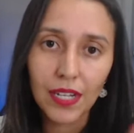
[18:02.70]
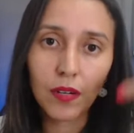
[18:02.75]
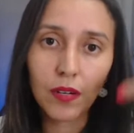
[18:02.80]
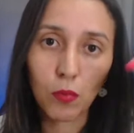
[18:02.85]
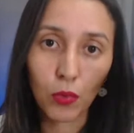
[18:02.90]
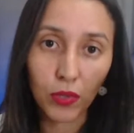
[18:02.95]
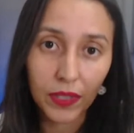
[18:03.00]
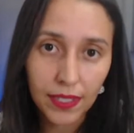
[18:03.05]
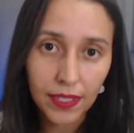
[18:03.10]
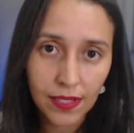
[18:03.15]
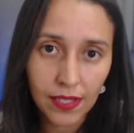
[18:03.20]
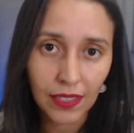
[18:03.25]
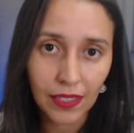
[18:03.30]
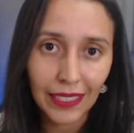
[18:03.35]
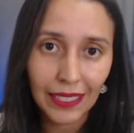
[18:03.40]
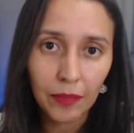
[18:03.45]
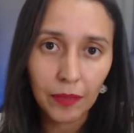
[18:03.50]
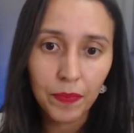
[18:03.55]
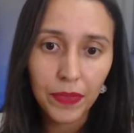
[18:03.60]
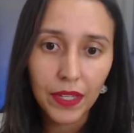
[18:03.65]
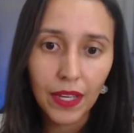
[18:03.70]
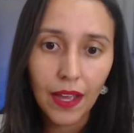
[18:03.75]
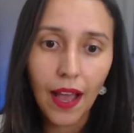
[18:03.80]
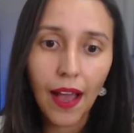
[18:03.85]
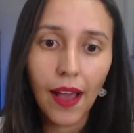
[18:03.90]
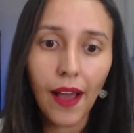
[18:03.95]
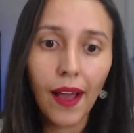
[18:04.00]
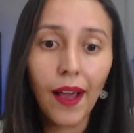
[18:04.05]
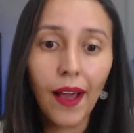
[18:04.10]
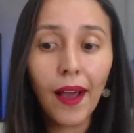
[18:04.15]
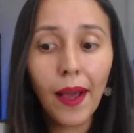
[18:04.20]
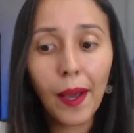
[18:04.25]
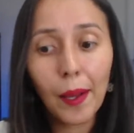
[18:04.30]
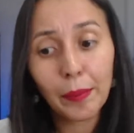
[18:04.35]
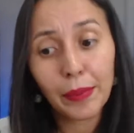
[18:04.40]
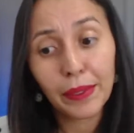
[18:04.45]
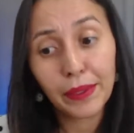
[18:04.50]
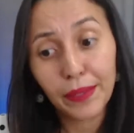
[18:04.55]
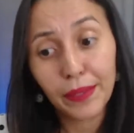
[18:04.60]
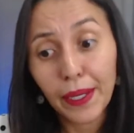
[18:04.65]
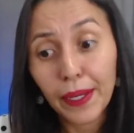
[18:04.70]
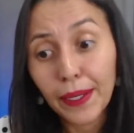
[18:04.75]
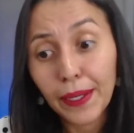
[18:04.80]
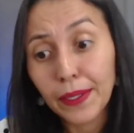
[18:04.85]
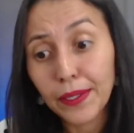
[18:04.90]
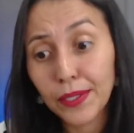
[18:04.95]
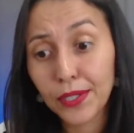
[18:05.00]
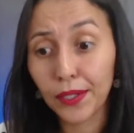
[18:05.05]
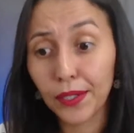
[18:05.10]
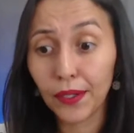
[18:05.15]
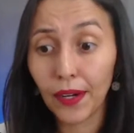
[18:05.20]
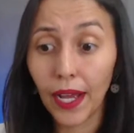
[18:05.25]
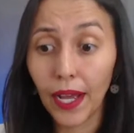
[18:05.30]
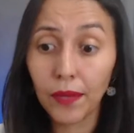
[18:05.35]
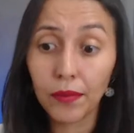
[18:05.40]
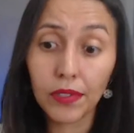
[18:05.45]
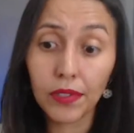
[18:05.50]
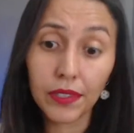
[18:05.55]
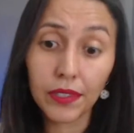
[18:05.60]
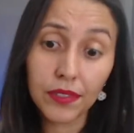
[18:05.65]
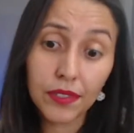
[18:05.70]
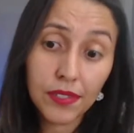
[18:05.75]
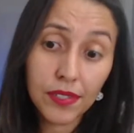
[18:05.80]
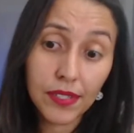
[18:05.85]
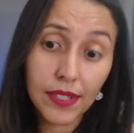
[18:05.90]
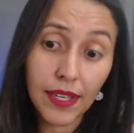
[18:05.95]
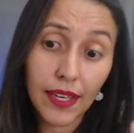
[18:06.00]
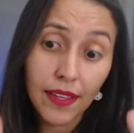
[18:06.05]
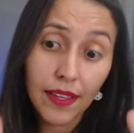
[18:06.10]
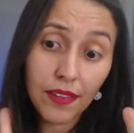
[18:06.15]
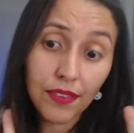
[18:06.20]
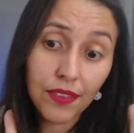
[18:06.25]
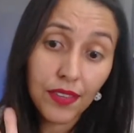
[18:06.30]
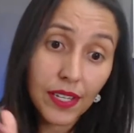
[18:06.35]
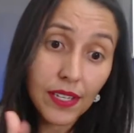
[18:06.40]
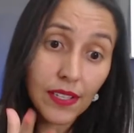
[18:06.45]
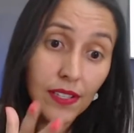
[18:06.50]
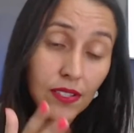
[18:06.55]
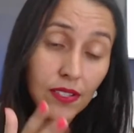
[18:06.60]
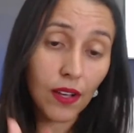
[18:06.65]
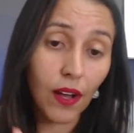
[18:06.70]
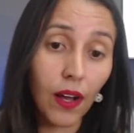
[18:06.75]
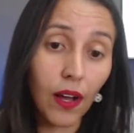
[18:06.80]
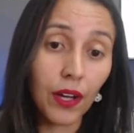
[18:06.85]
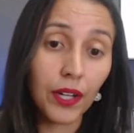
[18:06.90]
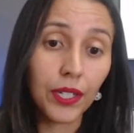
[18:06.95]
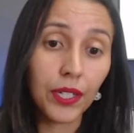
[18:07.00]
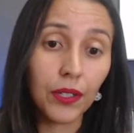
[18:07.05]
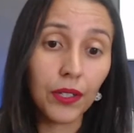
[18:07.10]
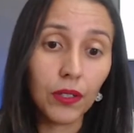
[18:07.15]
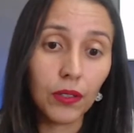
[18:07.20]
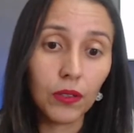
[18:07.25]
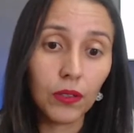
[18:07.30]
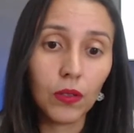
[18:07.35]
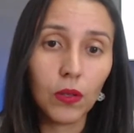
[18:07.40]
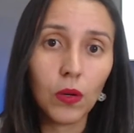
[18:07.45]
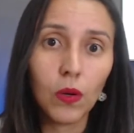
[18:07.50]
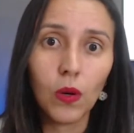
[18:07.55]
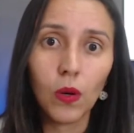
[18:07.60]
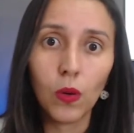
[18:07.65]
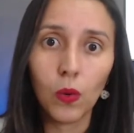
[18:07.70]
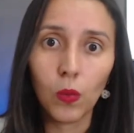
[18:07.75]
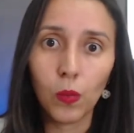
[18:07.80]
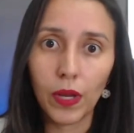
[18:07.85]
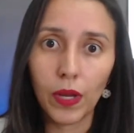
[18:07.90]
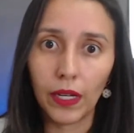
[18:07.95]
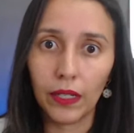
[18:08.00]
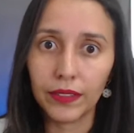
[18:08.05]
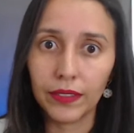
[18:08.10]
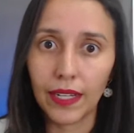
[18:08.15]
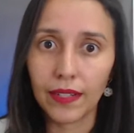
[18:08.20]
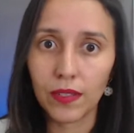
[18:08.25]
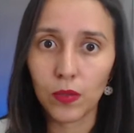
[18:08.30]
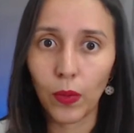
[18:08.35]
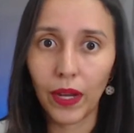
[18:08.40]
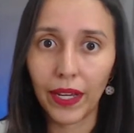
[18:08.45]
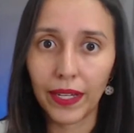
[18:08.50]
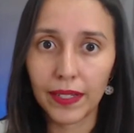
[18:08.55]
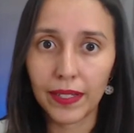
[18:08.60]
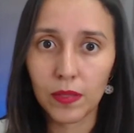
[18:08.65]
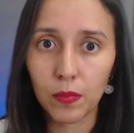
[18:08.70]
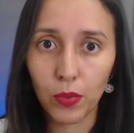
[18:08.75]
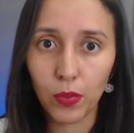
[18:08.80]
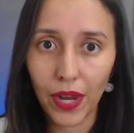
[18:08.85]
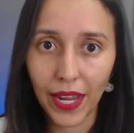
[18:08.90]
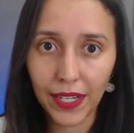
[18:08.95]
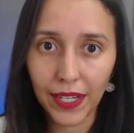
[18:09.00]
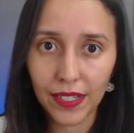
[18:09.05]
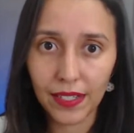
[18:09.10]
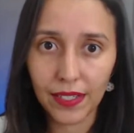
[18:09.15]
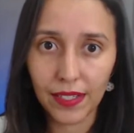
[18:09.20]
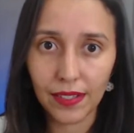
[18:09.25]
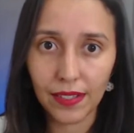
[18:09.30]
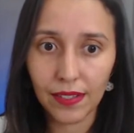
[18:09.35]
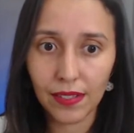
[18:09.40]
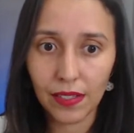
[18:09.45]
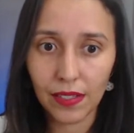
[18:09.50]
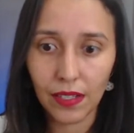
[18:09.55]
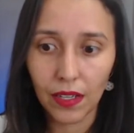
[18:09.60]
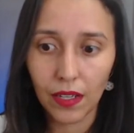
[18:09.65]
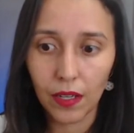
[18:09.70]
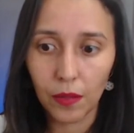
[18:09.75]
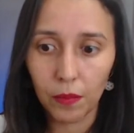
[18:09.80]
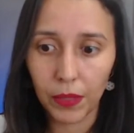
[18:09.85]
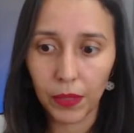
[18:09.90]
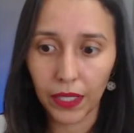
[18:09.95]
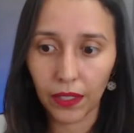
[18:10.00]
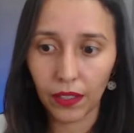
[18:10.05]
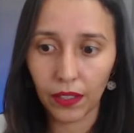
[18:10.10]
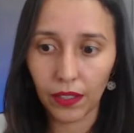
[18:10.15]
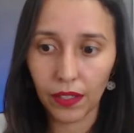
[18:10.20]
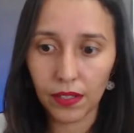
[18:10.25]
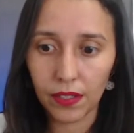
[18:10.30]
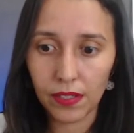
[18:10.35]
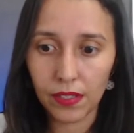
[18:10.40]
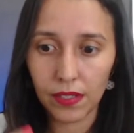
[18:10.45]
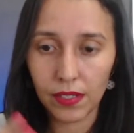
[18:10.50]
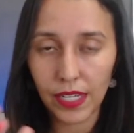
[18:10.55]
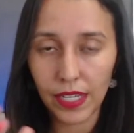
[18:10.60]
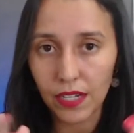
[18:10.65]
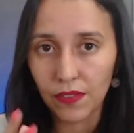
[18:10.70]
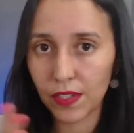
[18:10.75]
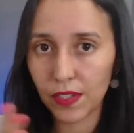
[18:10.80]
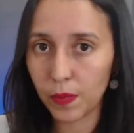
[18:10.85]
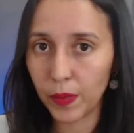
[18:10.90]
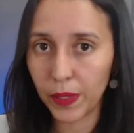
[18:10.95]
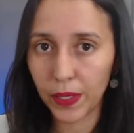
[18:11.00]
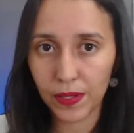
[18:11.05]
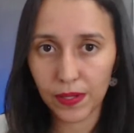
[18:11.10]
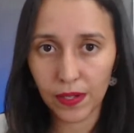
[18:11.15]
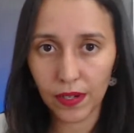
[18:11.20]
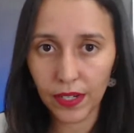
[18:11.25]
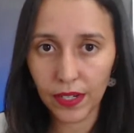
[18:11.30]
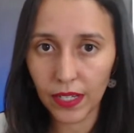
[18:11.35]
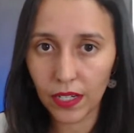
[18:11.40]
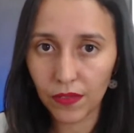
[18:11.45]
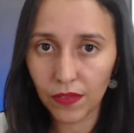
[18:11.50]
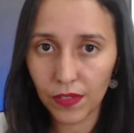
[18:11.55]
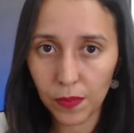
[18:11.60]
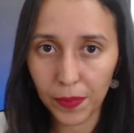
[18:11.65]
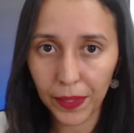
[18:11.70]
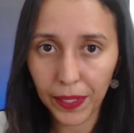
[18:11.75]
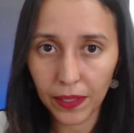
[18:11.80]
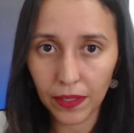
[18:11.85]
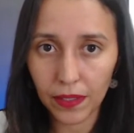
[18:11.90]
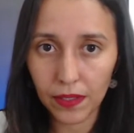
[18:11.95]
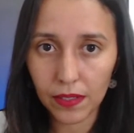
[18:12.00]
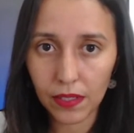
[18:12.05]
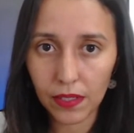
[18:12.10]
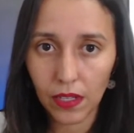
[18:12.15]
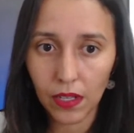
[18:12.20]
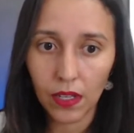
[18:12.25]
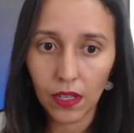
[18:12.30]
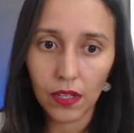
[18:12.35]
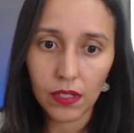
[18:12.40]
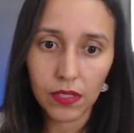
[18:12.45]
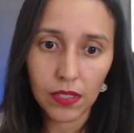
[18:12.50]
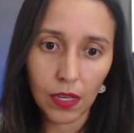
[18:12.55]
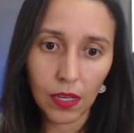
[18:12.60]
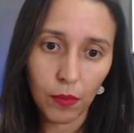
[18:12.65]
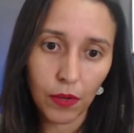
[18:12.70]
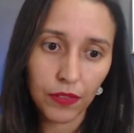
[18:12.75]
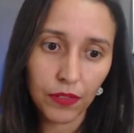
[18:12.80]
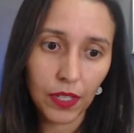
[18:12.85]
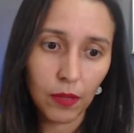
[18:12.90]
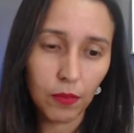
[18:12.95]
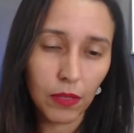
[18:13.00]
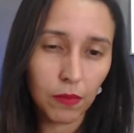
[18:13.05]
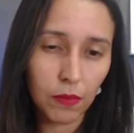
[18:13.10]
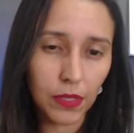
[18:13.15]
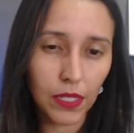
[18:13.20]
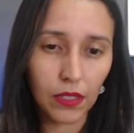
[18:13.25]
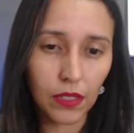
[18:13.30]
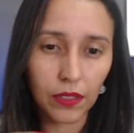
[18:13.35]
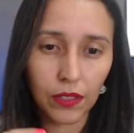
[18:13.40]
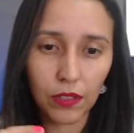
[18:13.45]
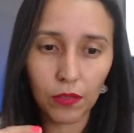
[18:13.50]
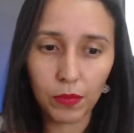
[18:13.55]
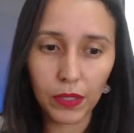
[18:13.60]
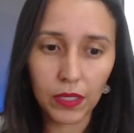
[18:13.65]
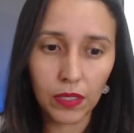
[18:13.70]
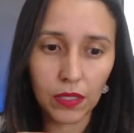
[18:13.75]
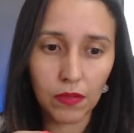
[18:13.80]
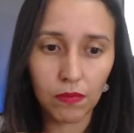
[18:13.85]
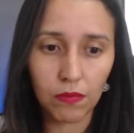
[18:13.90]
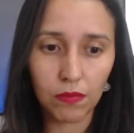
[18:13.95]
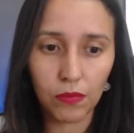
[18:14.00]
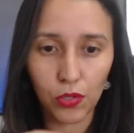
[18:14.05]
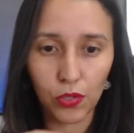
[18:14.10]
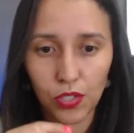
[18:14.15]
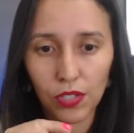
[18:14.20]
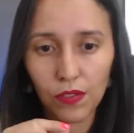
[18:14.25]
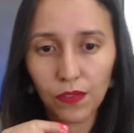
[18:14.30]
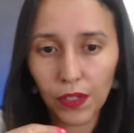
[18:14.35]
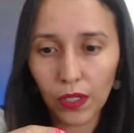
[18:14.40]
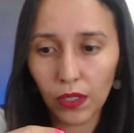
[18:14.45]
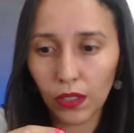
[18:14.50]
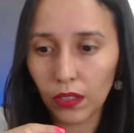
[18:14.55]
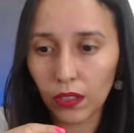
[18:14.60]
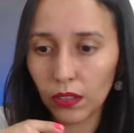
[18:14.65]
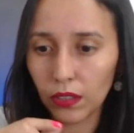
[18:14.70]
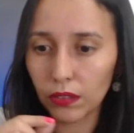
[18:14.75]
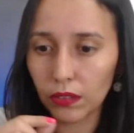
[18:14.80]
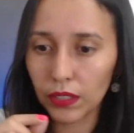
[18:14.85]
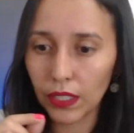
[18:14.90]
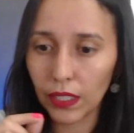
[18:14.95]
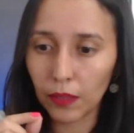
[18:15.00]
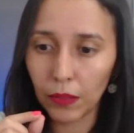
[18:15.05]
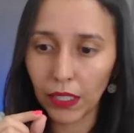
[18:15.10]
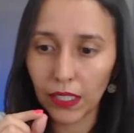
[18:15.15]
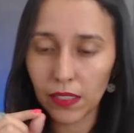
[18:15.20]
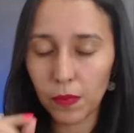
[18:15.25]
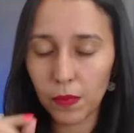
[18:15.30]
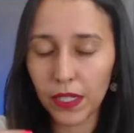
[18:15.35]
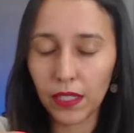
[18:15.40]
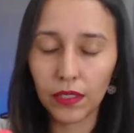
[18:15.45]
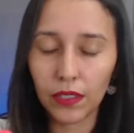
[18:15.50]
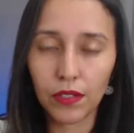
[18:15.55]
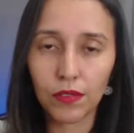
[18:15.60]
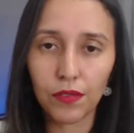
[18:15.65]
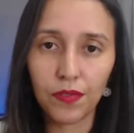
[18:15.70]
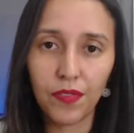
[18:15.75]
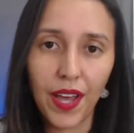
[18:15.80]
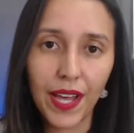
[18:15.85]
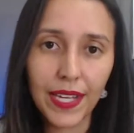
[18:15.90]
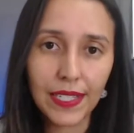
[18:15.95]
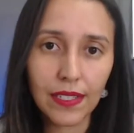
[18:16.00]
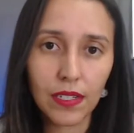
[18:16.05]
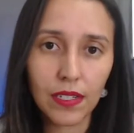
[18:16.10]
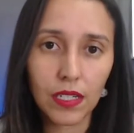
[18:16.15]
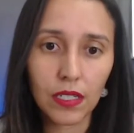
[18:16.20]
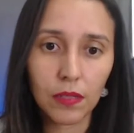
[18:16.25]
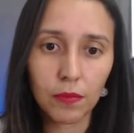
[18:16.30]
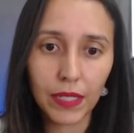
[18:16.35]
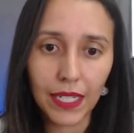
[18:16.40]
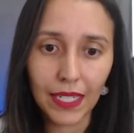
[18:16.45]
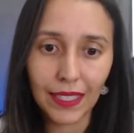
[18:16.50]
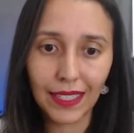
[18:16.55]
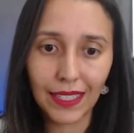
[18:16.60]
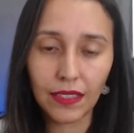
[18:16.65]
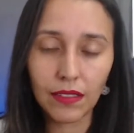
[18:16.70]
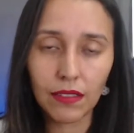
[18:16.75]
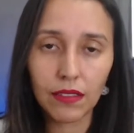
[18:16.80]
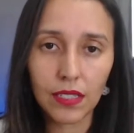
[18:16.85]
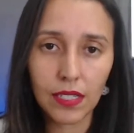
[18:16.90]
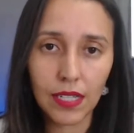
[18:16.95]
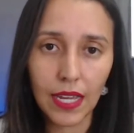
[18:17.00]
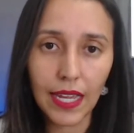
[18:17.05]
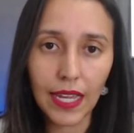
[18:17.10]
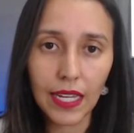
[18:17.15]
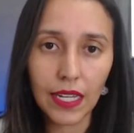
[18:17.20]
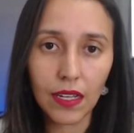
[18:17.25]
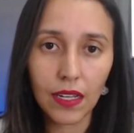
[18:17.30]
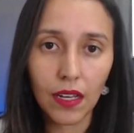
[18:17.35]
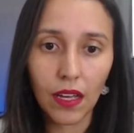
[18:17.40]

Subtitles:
more easily. Oh, but teacher, I will understand this audio. Well, that's why it's practice, because native speakers are native speakers. Some of them may be a little bit more difficult, they may speak a little faster, but at the end of the day,